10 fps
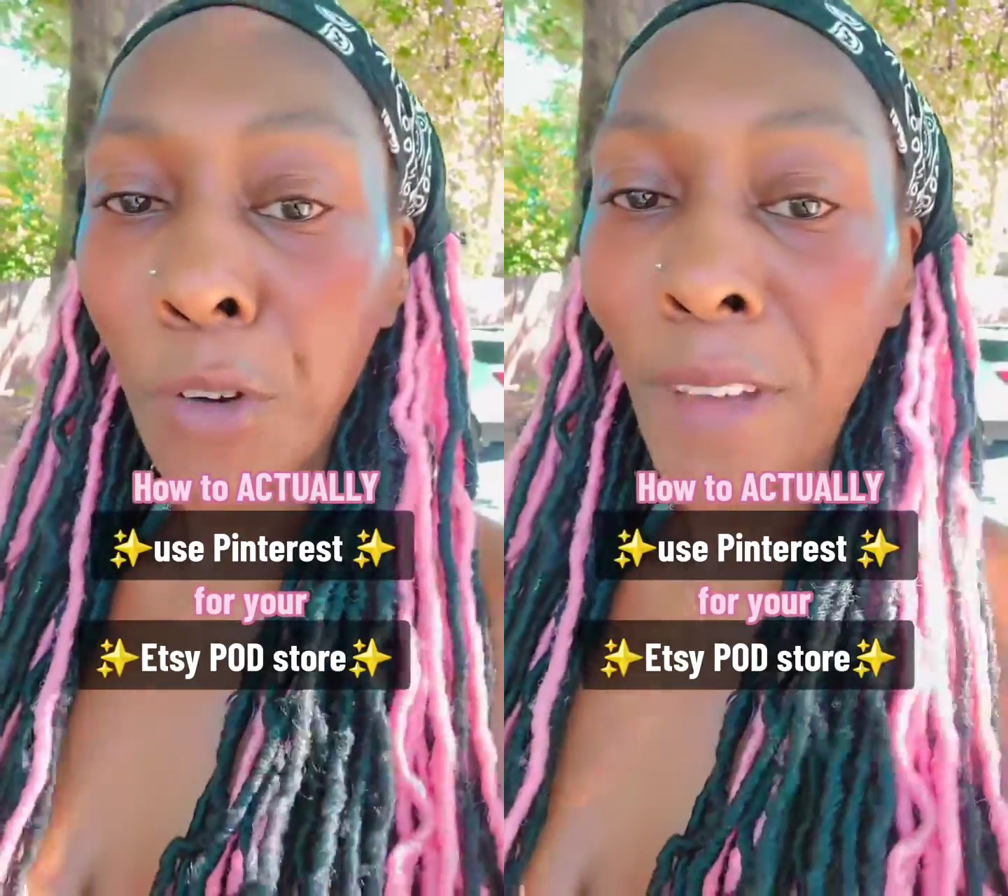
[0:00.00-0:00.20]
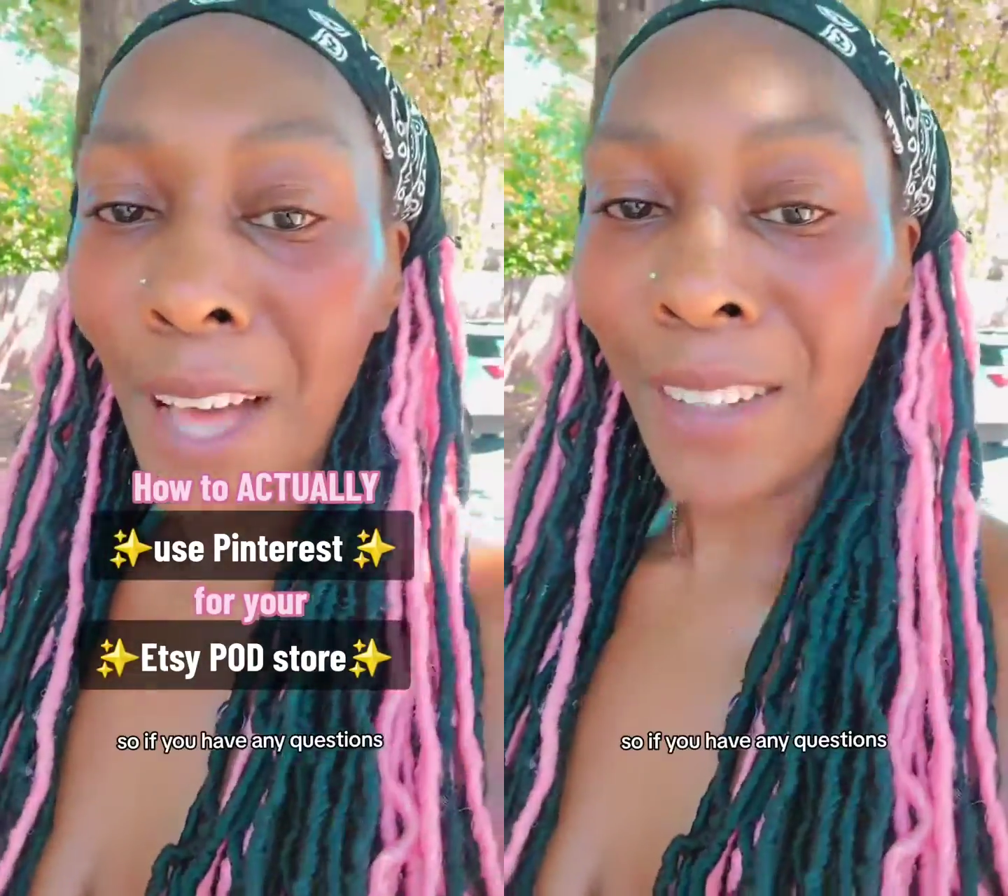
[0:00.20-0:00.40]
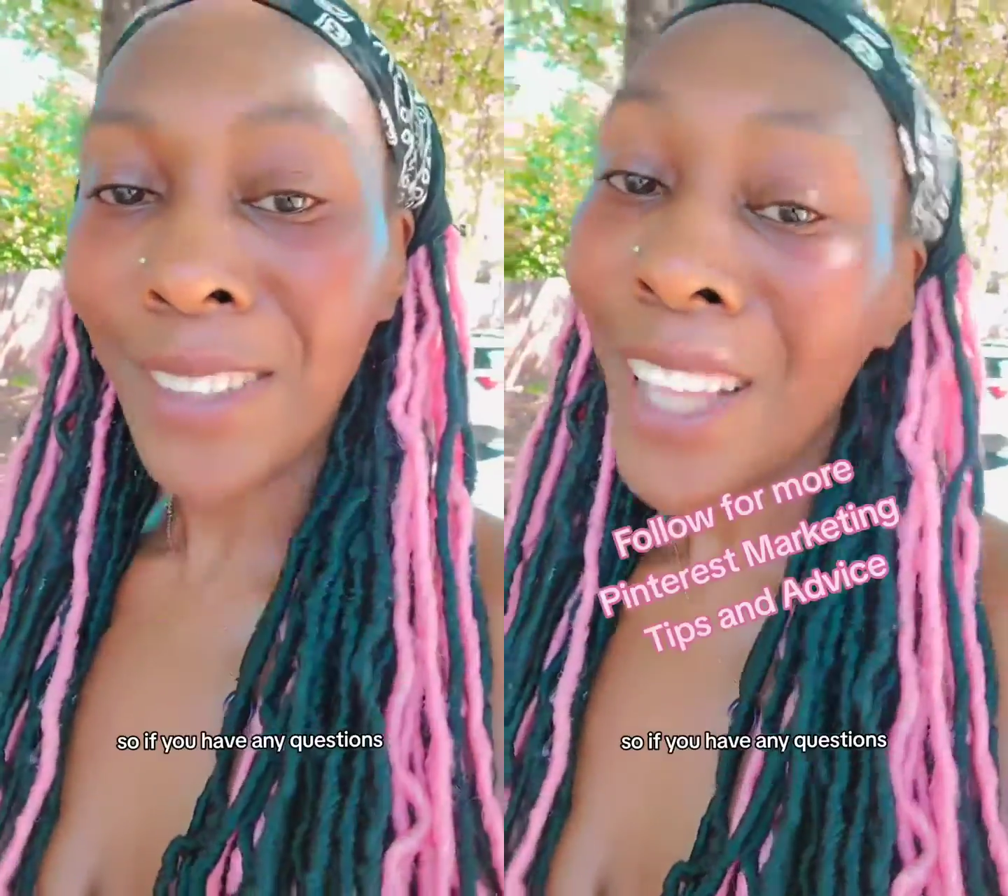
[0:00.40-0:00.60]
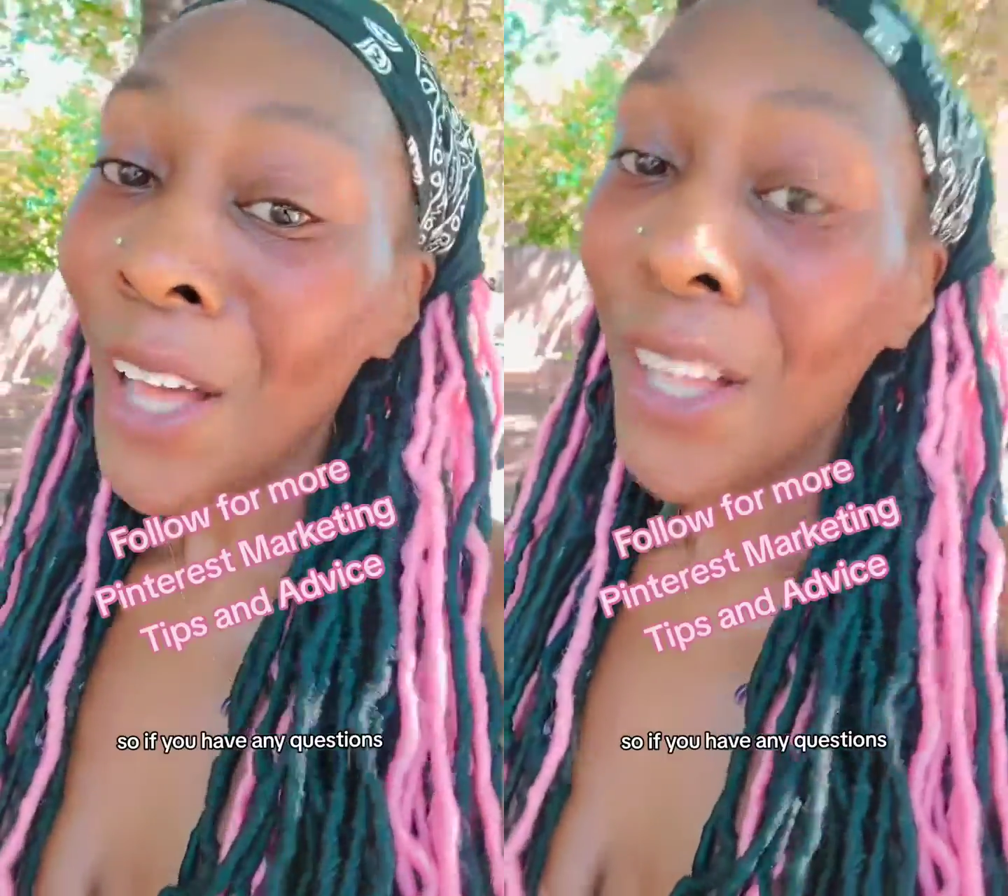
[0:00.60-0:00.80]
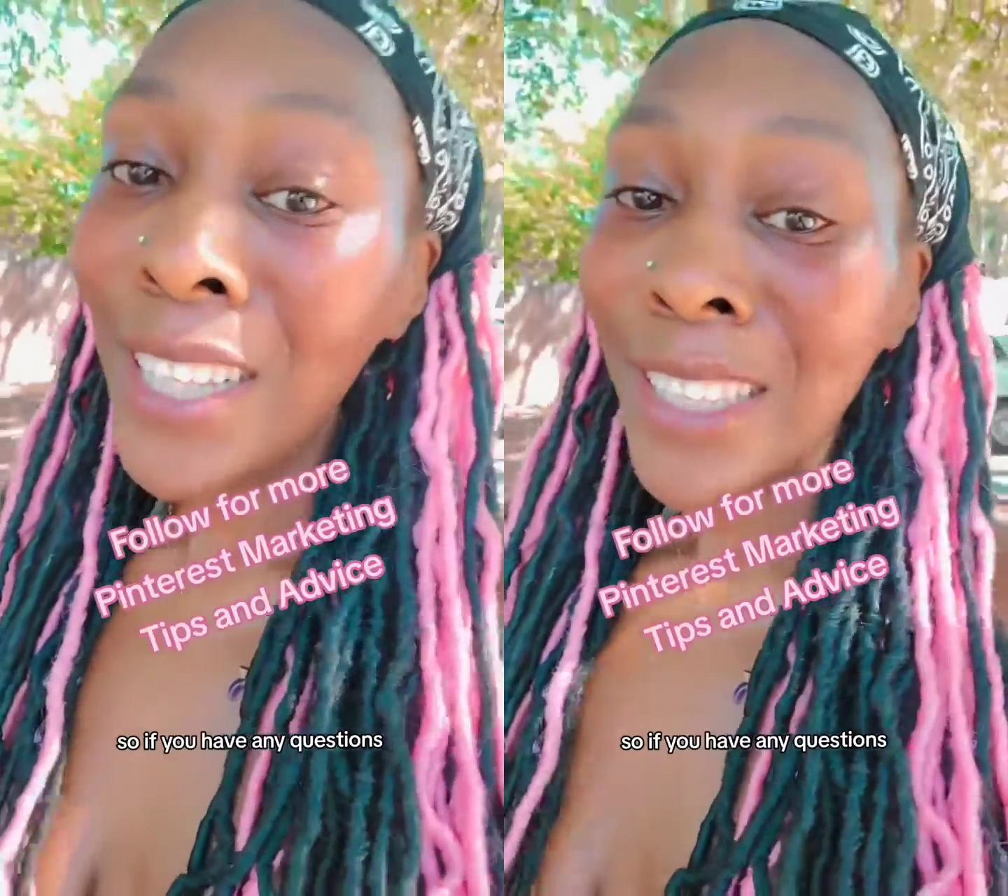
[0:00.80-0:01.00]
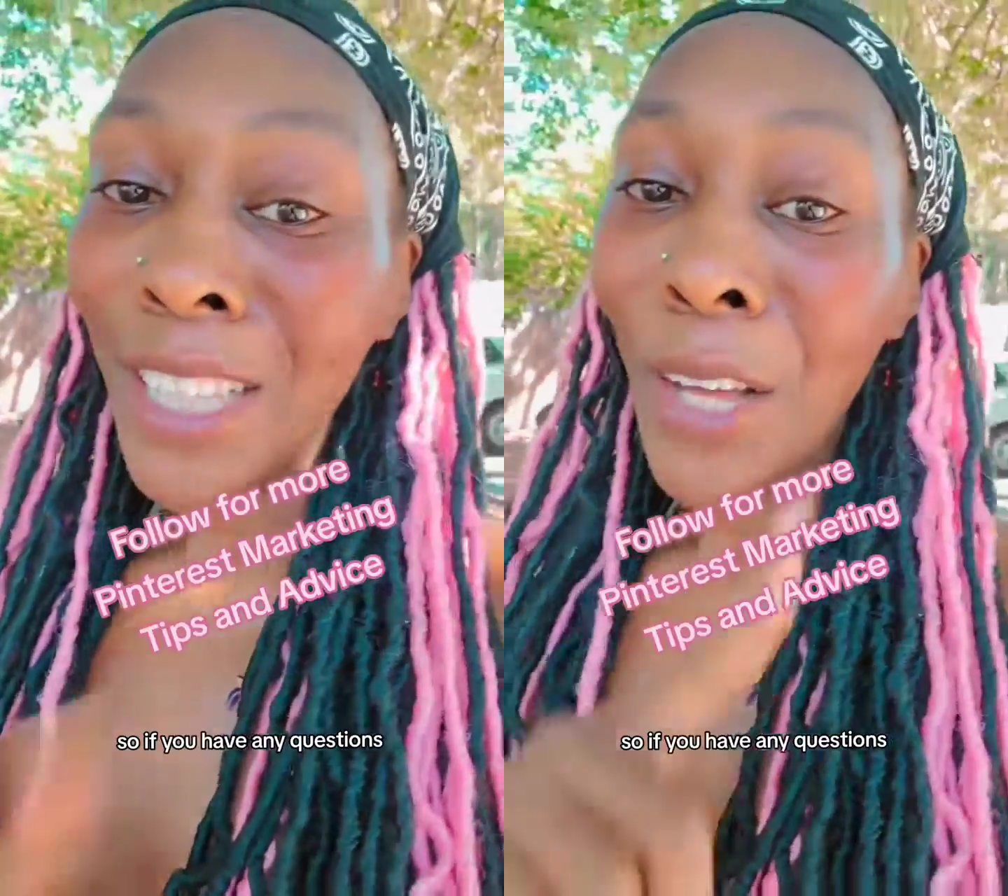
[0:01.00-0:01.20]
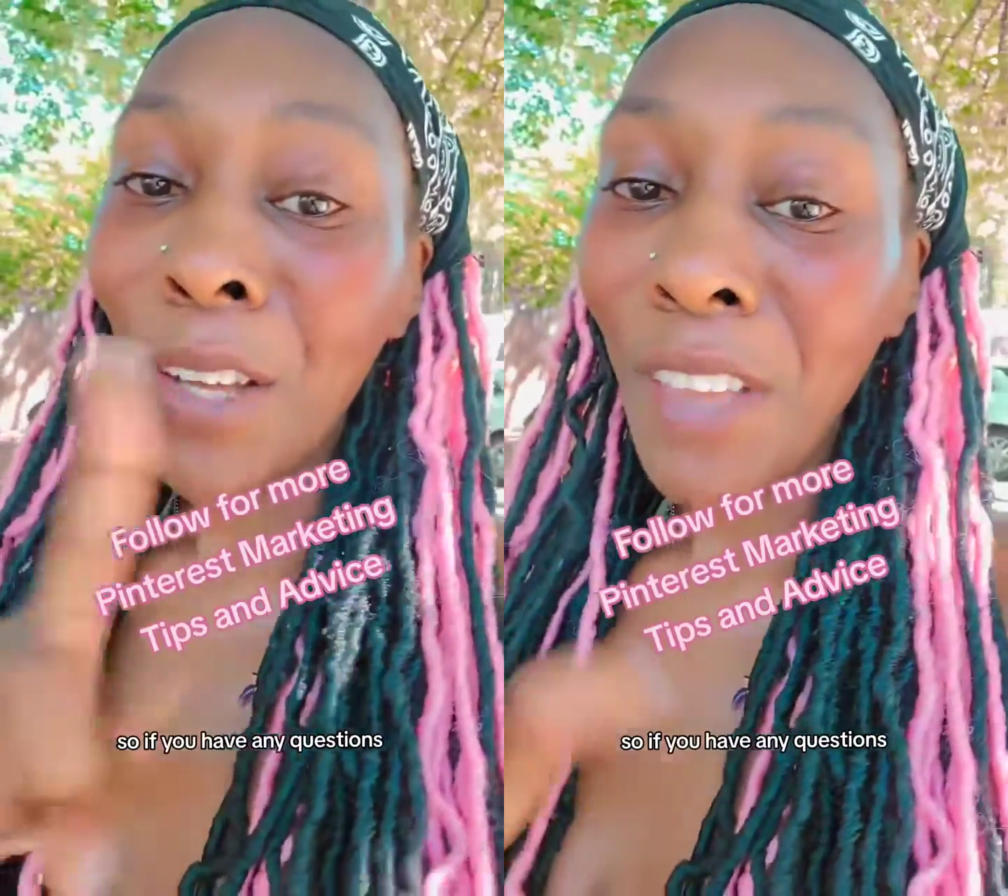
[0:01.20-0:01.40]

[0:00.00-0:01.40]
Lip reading: So if you have any questions,